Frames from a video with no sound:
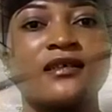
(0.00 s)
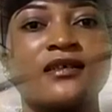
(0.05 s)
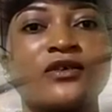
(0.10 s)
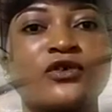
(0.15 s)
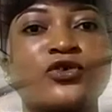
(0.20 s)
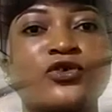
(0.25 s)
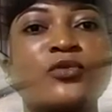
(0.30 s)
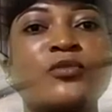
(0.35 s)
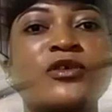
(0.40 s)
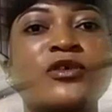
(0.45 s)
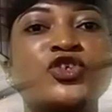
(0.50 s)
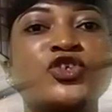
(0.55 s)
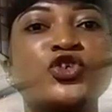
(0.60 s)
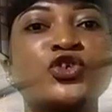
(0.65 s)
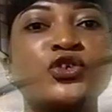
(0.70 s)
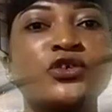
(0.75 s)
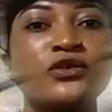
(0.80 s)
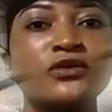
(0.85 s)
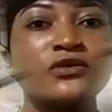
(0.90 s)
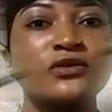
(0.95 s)
you must
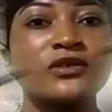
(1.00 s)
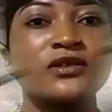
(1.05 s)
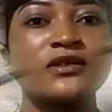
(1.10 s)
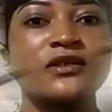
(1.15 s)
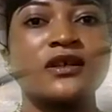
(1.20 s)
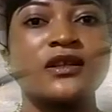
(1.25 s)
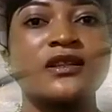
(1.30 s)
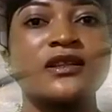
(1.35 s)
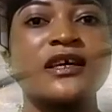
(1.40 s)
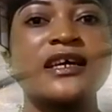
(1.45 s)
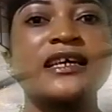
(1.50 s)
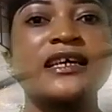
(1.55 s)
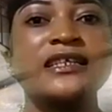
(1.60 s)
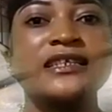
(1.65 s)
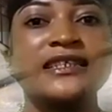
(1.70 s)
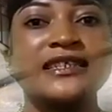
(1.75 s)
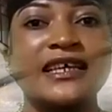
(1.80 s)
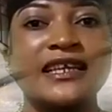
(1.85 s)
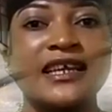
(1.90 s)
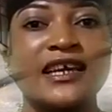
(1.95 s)
use the
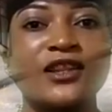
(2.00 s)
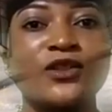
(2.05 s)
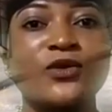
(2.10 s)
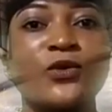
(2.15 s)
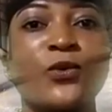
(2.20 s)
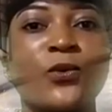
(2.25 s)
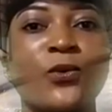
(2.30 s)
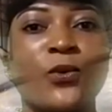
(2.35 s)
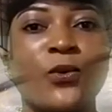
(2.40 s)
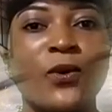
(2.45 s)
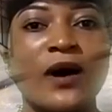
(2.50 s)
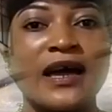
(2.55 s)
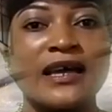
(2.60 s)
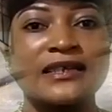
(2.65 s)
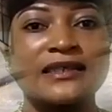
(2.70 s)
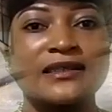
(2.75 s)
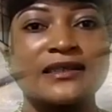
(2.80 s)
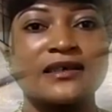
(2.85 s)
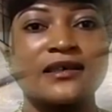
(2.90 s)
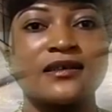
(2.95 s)
internet
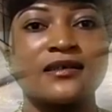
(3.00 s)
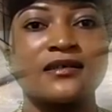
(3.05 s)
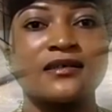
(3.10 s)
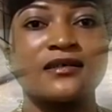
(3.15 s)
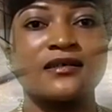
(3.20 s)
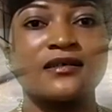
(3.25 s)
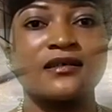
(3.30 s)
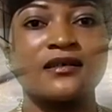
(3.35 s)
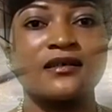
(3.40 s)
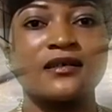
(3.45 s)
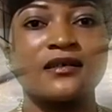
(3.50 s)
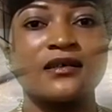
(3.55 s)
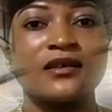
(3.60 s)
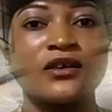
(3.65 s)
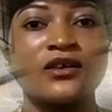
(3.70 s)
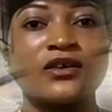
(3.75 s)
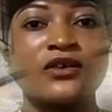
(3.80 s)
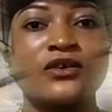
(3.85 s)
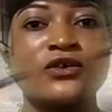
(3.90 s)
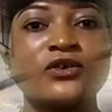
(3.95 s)
wisely.
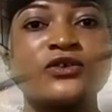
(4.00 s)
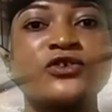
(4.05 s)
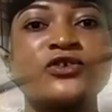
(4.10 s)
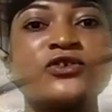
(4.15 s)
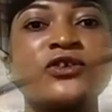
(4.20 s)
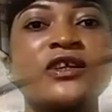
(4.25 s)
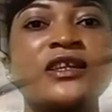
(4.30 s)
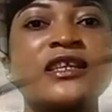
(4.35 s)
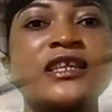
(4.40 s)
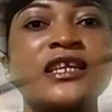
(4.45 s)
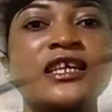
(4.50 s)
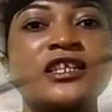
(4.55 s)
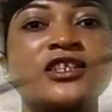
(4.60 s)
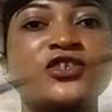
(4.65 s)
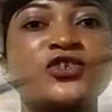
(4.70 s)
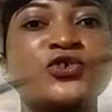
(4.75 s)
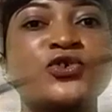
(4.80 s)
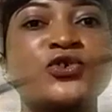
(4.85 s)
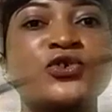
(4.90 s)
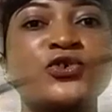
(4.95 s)
You do not need
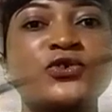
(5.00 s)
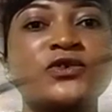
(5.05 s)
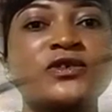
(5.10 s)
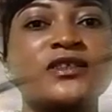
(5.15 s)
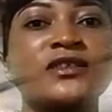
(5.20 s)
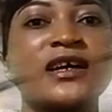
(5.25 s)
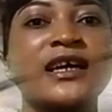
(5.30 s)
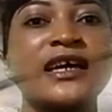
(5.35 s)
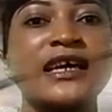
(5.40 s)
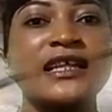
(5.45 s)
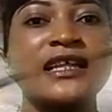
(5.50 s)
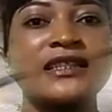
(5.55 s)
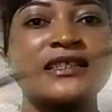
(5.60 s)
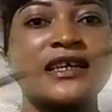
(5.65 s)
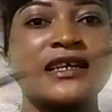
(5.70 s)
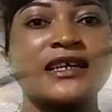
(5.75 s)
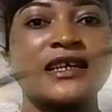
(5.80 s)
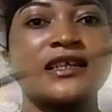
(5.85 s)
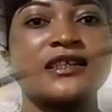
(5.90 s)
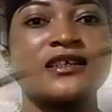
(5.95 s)
to use the
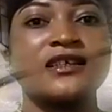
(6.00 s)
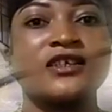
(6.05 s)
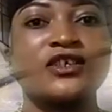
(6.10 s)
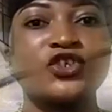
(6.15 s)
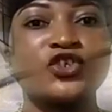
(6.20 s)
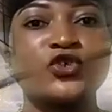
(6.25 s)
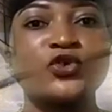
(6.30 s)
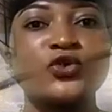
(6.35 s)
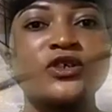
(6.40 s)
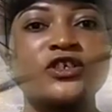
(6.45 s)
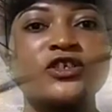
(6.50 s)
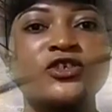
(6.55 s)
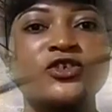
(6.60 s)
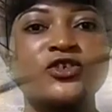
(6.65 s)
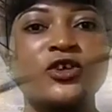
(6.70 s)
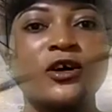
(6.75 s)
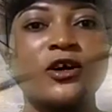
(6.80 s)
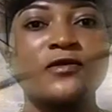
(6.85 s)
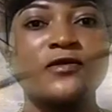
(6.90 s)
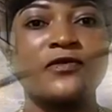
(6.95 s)
internet to
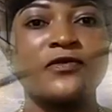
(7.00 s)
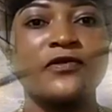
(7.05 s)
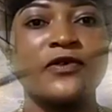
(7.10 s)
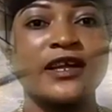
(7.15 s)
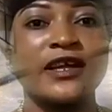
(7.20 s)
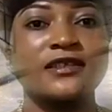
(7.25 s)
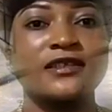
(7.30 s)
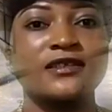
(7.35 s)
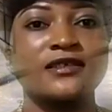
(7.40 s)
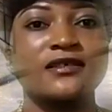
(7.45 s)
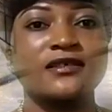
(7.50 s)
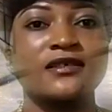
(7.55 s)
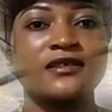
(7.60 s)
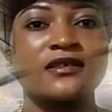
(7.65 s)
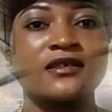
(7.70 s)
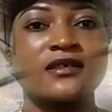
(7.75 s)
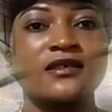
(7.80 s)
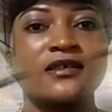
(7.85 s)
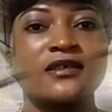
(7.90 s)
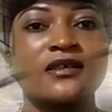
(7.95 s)
insult friends.
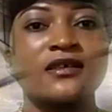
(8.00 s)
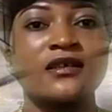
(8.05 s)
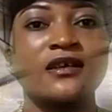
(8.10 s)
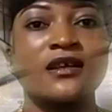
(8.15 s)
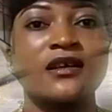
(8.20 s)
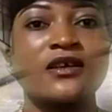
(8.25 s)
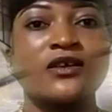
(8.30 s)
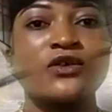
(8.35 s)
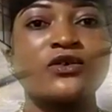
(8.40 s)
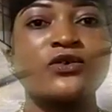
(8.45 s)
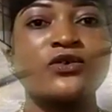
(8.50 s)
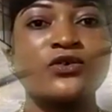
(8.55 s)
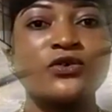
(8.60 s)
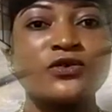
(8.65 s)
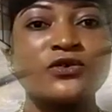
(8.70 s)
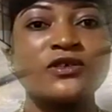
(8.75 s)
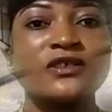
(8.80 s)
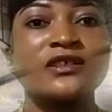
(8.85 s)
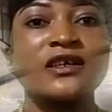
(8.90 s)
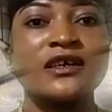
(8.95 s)

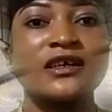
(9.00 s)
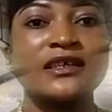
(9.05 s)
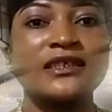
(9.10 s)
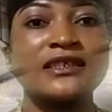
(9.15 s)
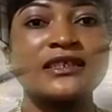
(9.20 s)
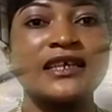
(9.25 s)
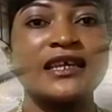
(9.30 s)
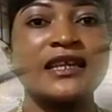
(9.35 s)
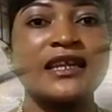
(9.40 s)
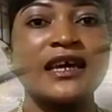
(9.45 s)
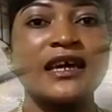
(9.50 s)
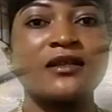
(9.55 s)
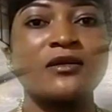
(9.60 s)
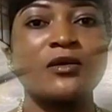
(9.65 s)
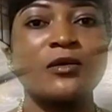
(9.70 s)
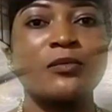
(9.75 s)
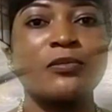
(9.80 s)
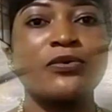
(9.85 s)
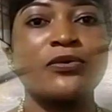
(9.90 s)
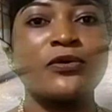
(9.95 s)
Use the internet
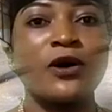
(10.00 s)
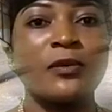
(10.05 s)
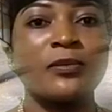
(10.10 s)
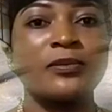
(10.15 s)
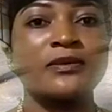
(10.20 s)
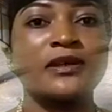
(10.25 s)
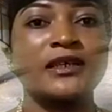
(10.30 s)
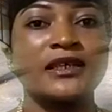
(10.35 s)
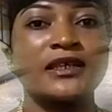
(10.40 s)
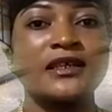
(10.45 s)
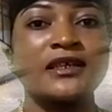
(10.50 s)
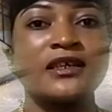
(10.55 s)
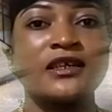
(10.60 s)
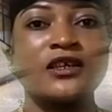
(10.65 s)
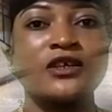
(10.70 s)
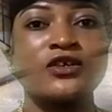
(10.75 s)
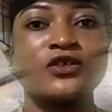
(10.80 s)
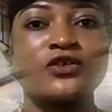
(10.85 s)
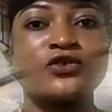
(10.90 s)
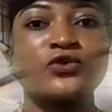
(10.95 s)
properly
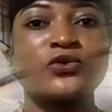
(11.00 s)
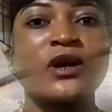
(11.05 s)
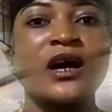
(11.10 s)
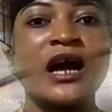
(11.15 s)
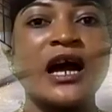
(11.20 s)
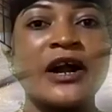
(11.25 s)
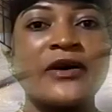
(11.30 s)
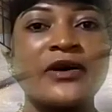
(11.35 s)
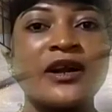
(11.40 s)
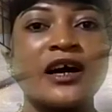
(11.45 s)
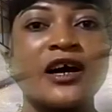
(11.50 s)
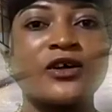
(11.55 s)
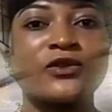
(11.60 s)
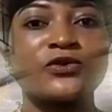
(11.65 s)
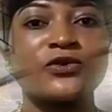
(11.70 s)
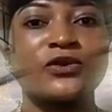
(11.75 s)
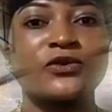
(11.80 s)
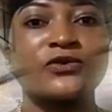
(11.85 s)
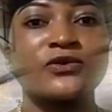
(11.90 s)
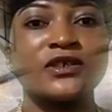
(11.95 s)
to carry out
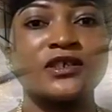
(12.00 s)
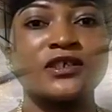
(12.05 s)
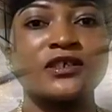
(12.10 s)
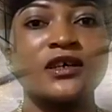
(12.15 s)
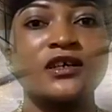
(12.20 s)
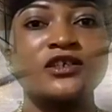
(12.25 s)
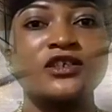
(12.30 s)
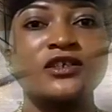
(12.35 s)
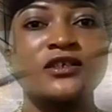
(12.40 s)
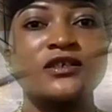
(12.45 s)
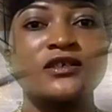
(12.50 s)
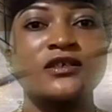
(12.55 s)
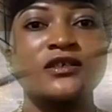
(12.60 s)
your research,